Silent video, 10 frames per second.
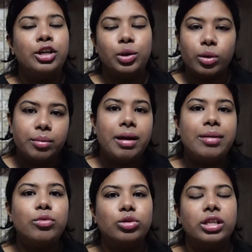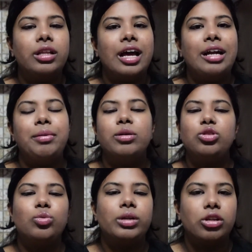Don't buy more than that because
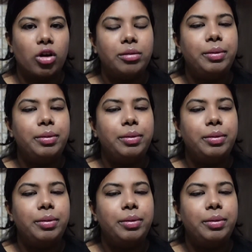you will not